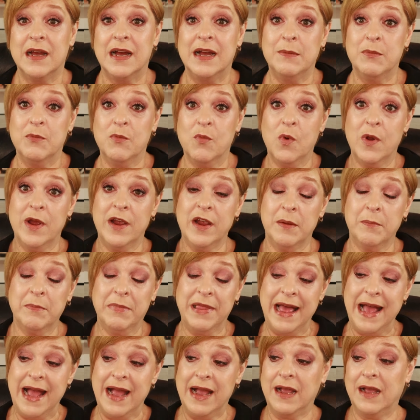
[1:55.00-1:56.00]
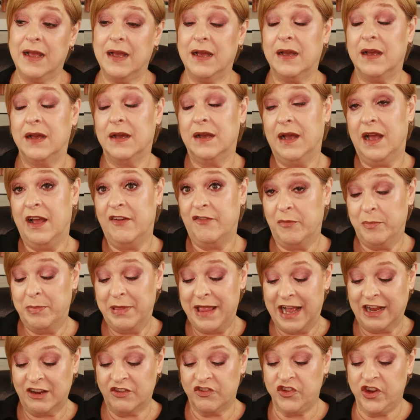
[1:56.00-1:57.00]
I'm wearing black. I have a
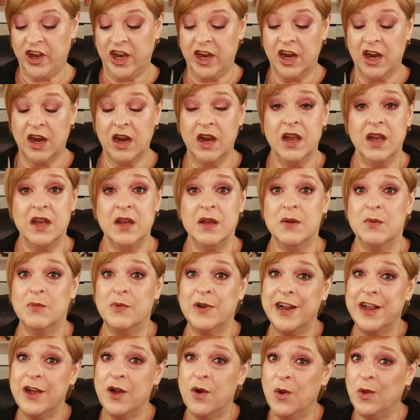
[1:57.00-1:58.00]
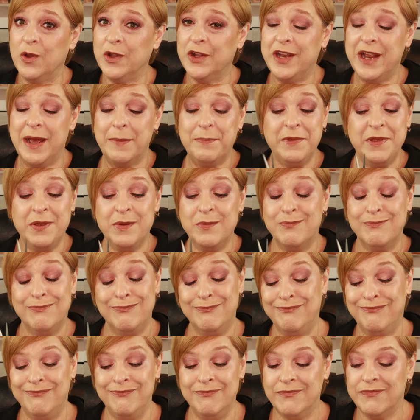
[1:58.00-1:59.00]
black chair. When I hold it up, you
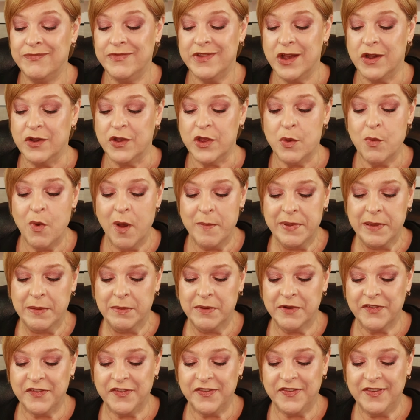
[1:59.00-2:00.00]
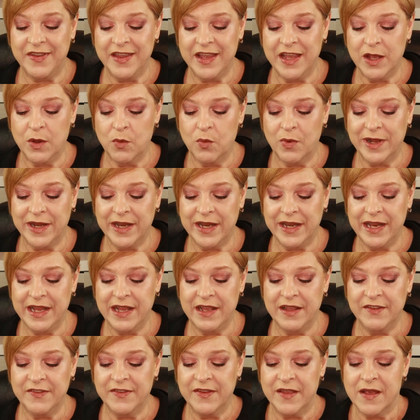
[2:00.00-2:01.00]
no, you won't be able to see what it
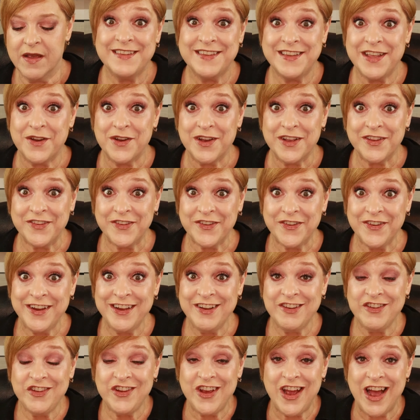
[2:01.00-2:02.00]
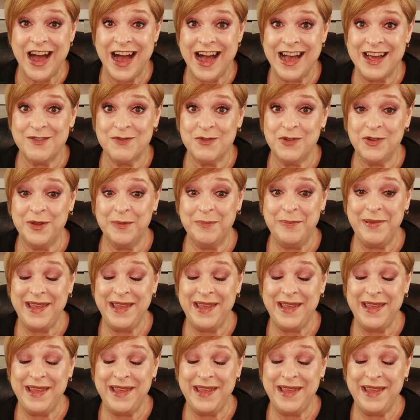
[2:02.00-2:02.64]
is. So a screenshot will